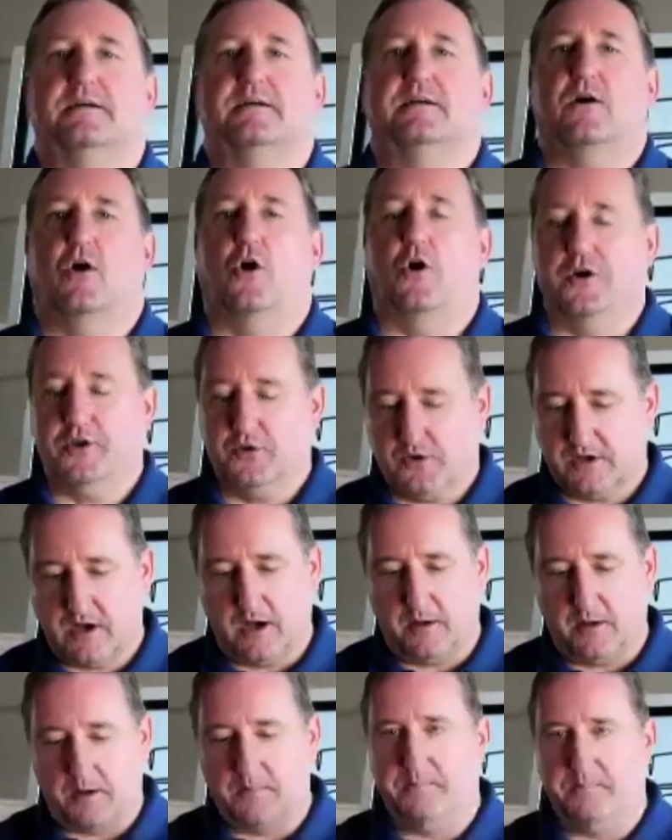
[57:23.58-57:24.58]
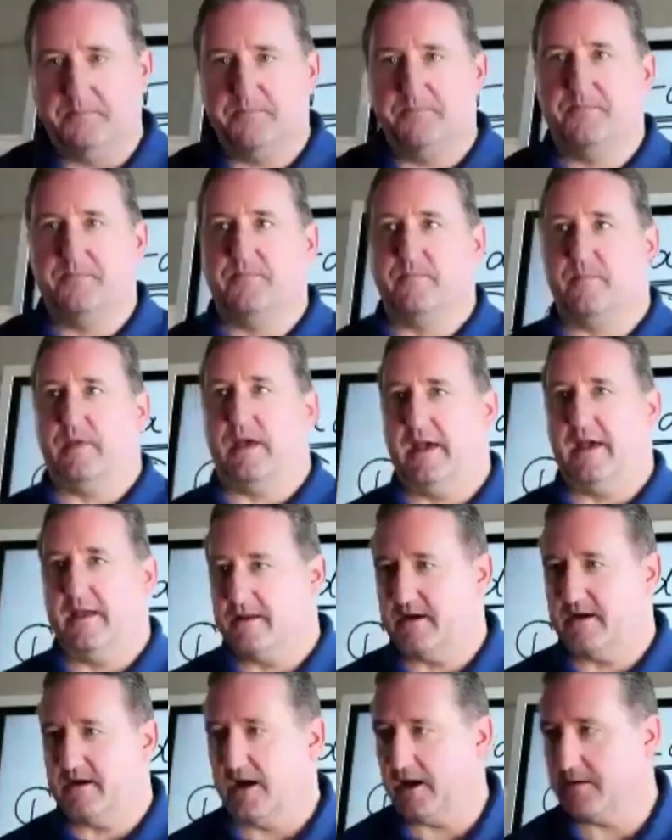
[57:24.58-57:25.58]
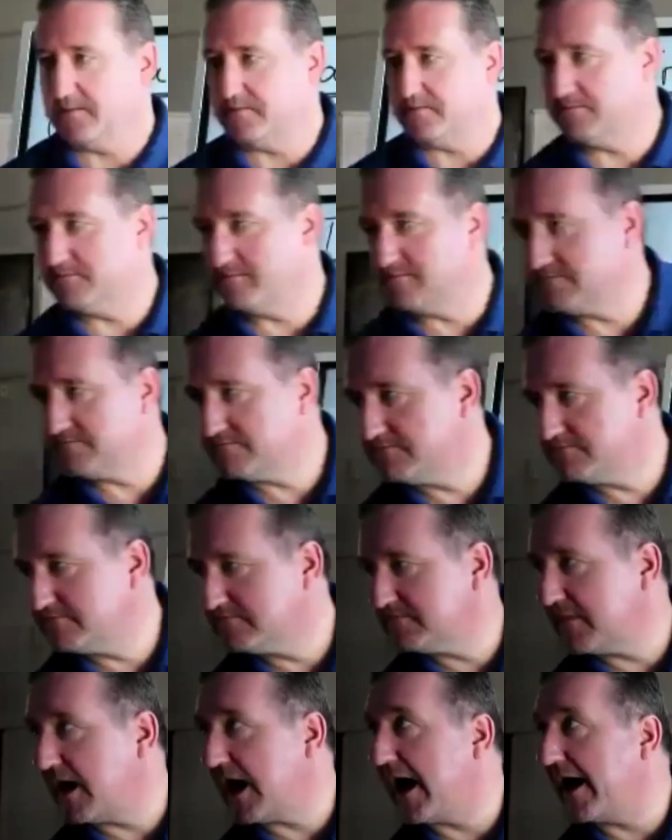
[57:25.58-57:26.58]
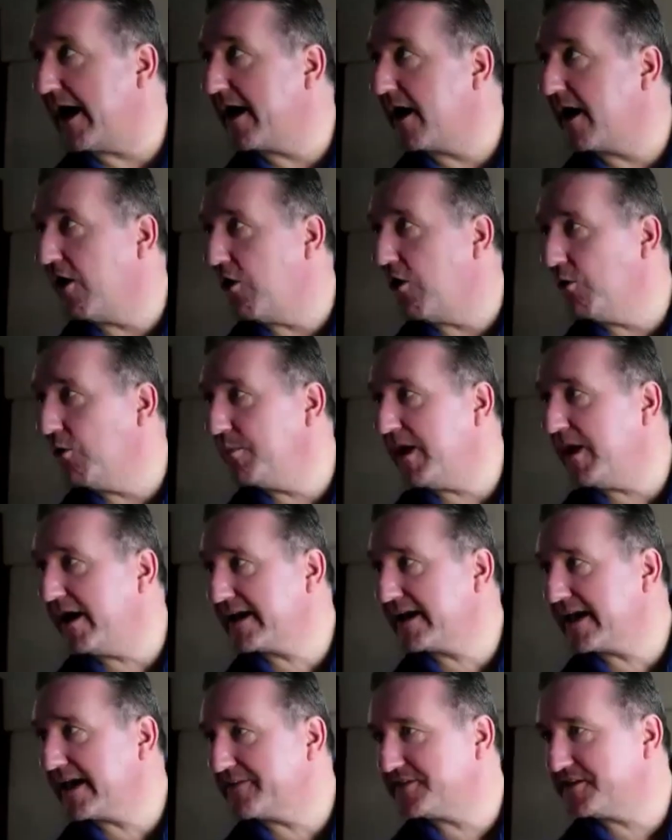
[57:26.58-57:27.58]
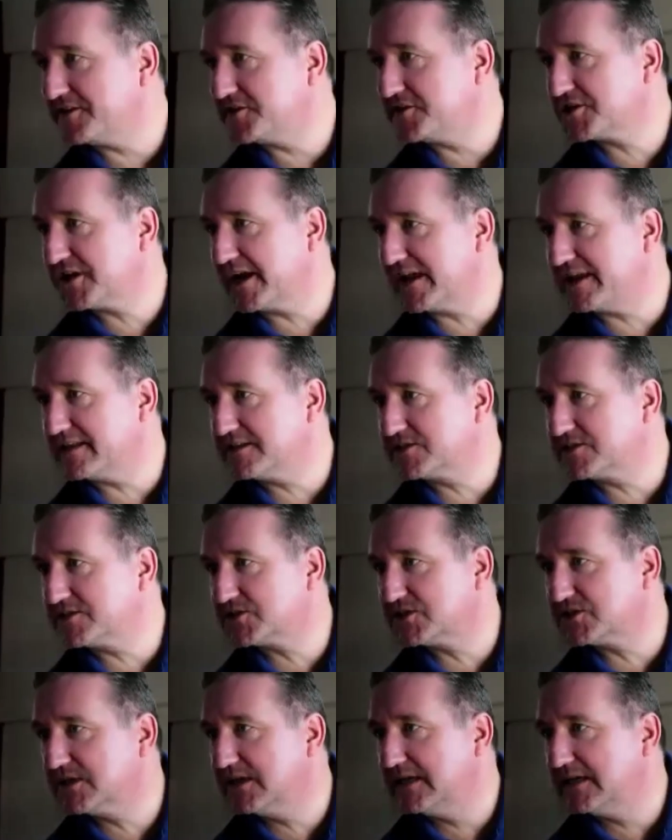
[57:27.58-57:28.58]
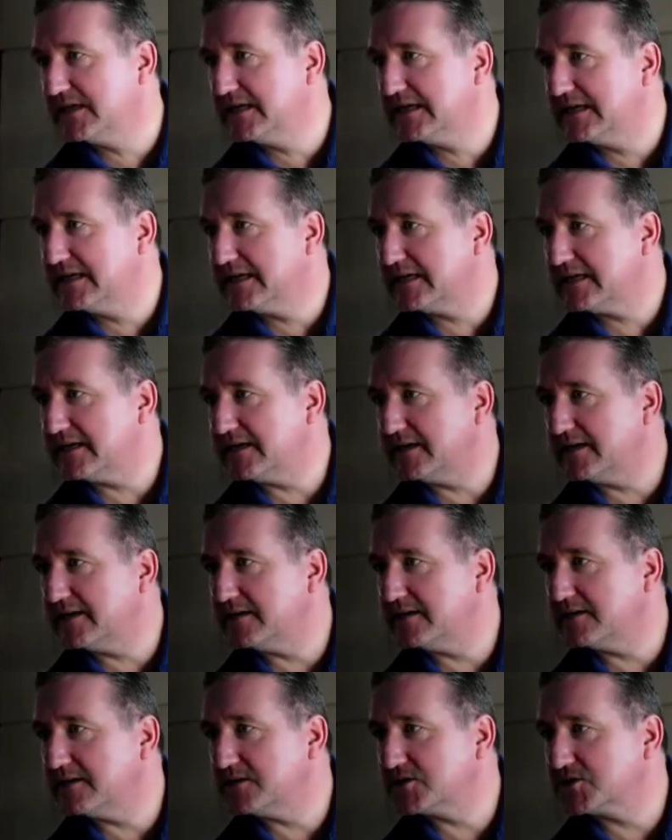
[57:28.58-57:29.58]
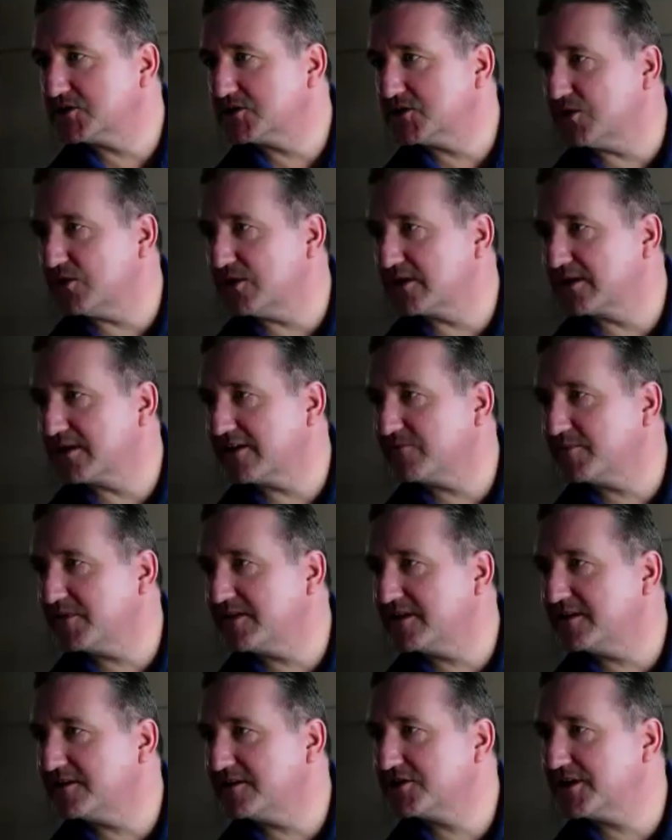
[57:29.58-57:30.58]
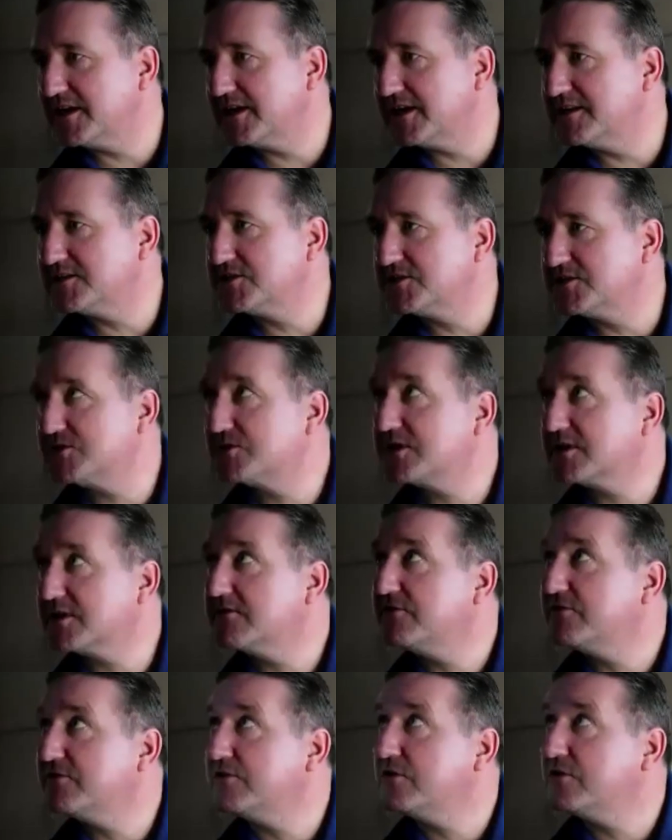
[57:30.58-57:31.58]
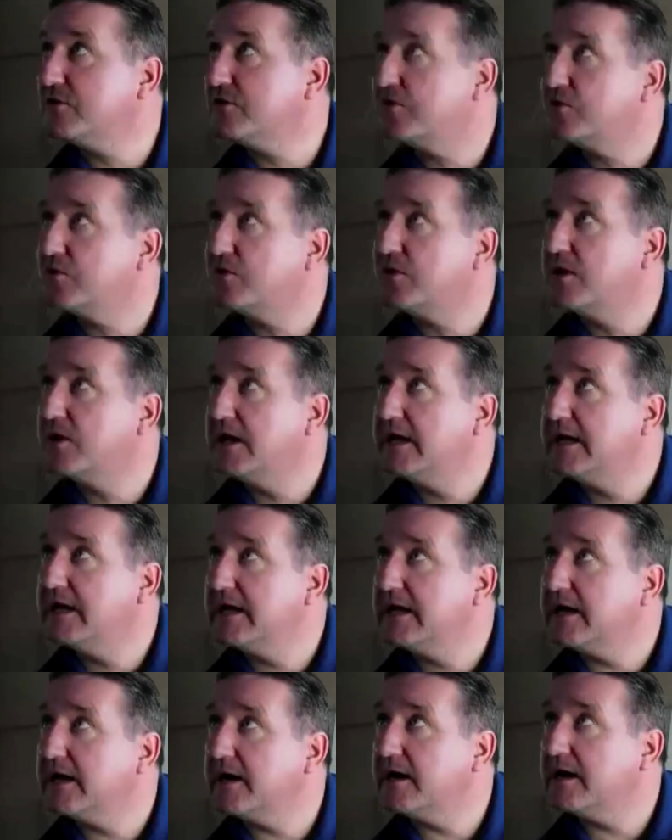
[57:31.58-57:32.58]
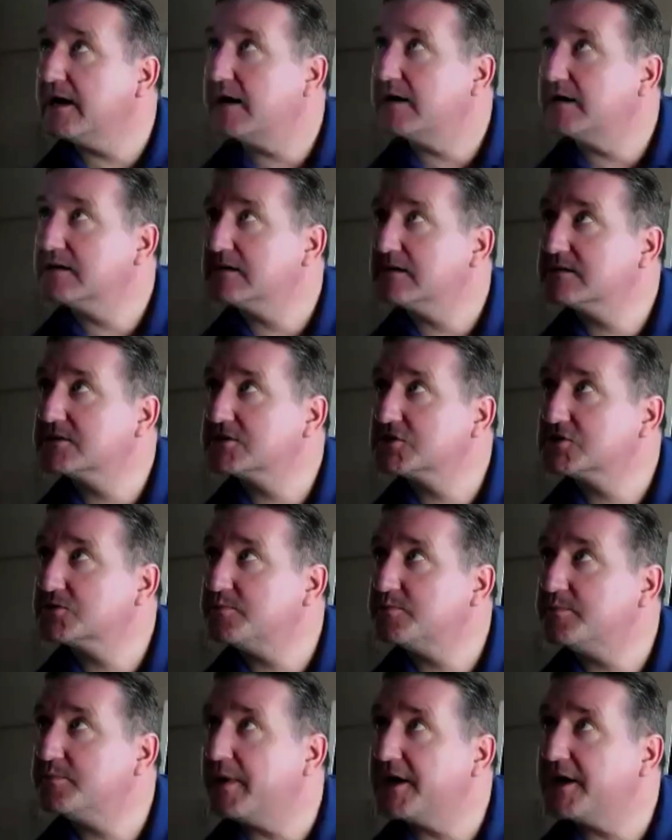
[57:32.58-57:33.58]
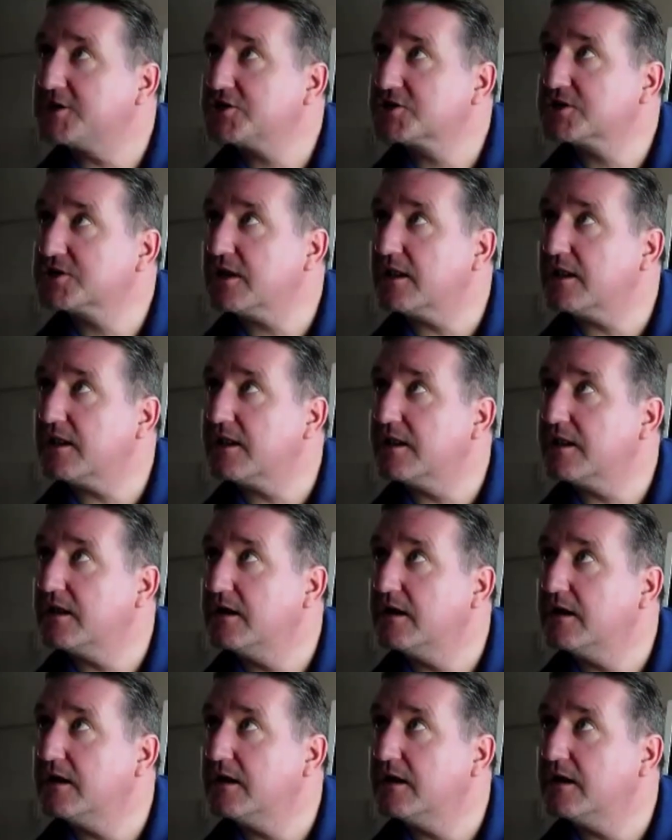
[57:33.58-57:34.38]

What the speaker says: Or you come and I hope I get the chance. So give me the chance to give you a special